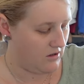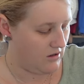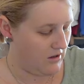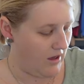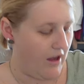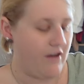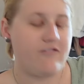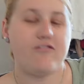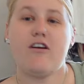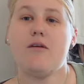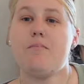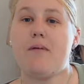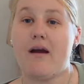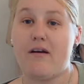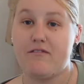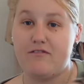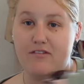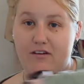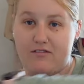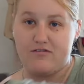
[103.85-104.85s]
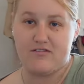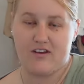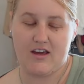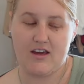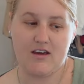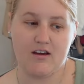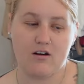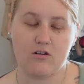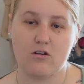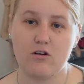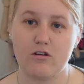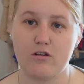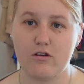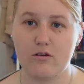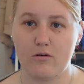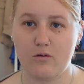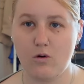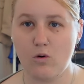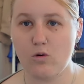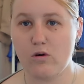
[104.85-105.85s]
Yeah, £3.50. I've got
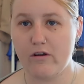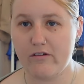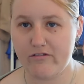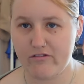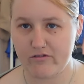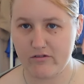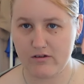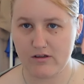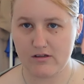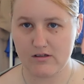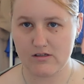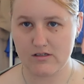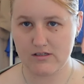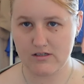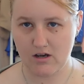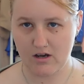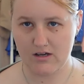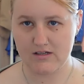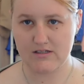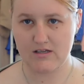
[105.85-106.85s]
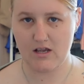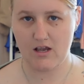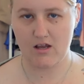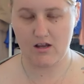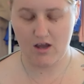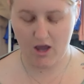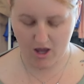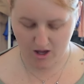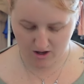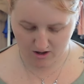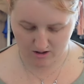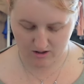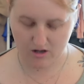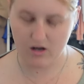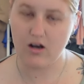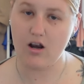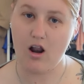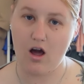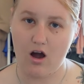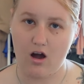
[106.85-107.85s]
all of the size
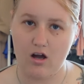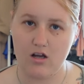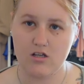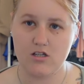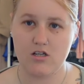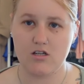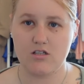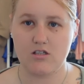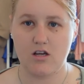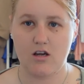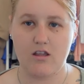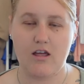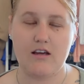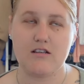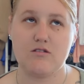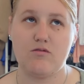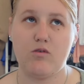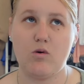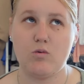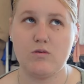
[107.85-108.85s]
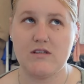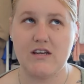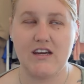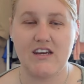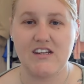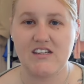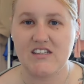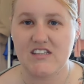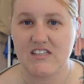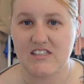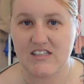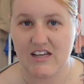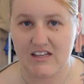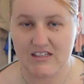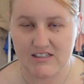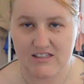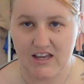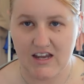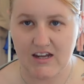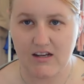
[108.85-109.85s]
large, so that's 14 to
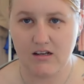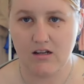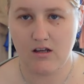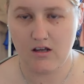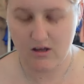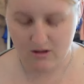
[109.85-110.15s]
16.